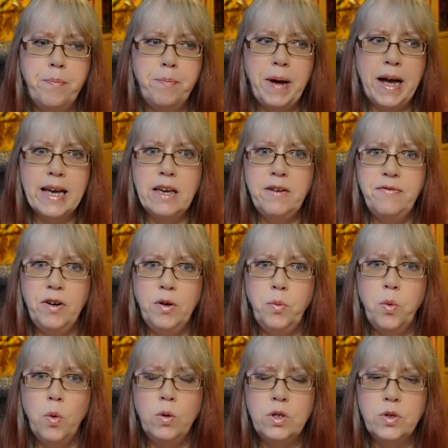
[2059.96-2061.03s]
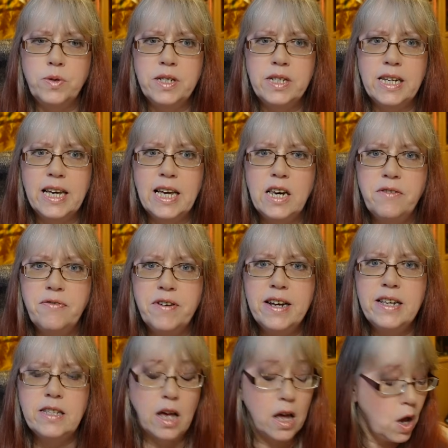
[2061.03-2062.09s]
baggie full of water and stick it in your
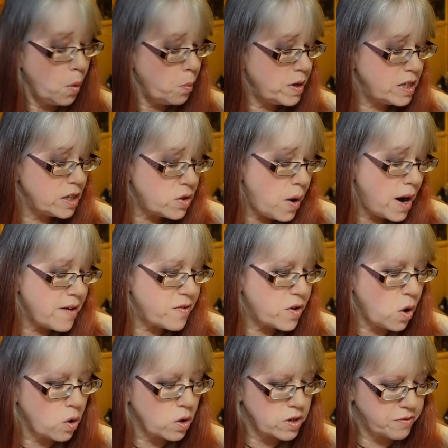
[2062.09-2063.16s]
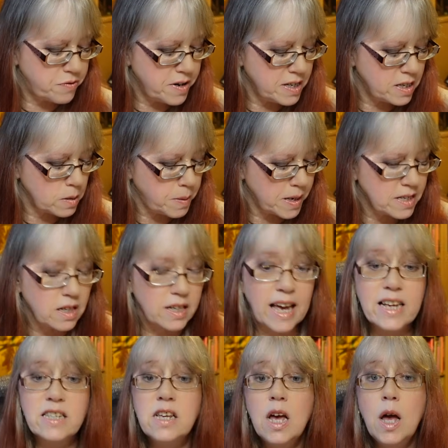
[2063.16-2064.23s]
freezer, which is great if you've got lots of freezer space, I
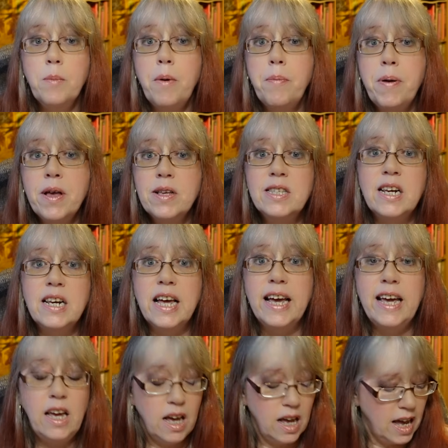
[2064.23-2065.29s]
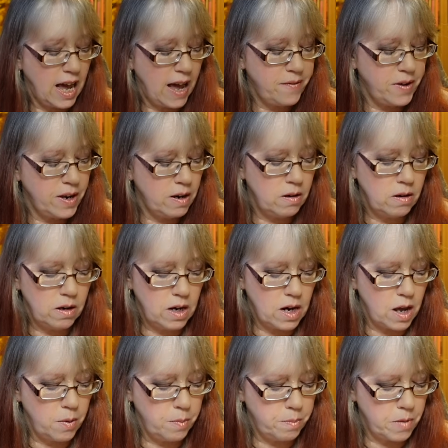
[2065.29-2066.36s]
guess. But personally, having,
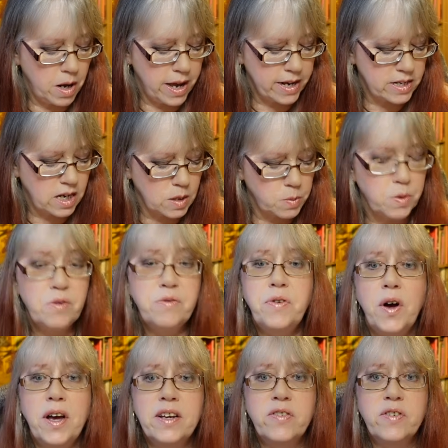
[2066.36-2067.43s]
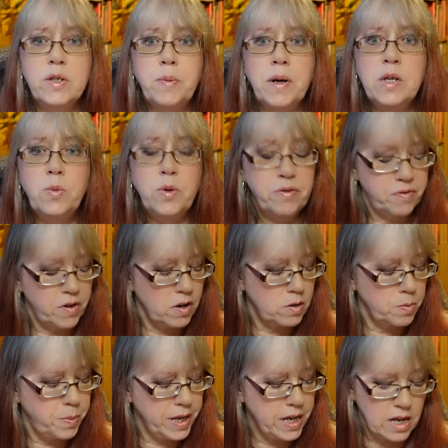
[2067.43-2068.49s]
my ex-husband vying for space with the
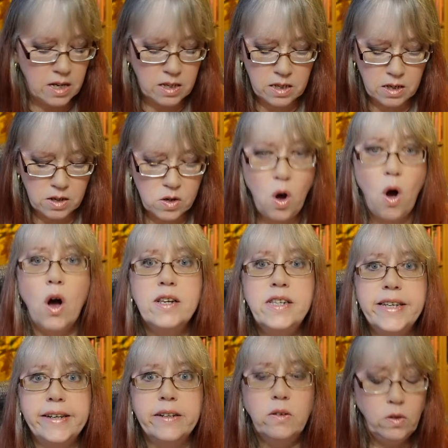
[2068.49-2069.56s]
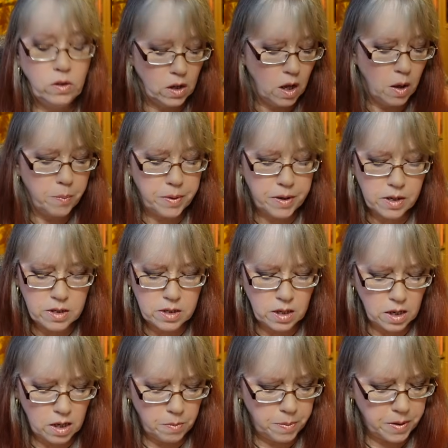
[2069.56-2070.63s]
frozen peas, not ideal. But
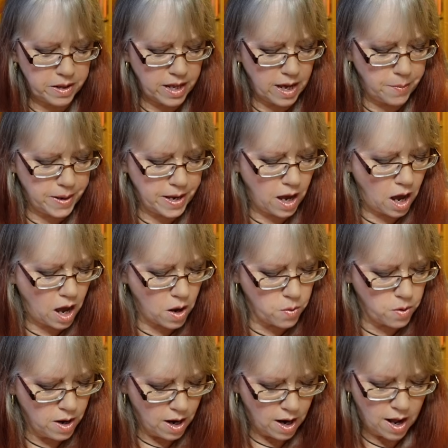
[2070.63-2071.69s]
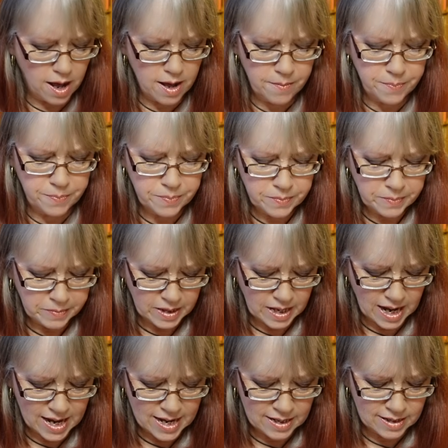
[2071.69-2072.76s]
there we go.
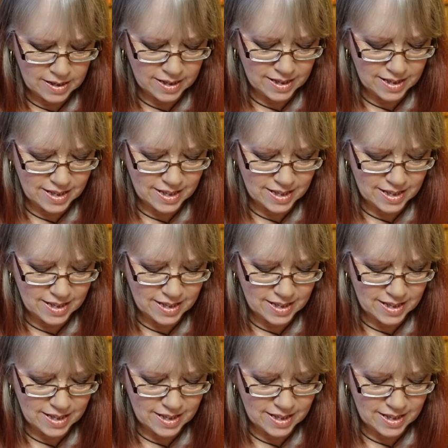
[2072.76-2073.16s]
And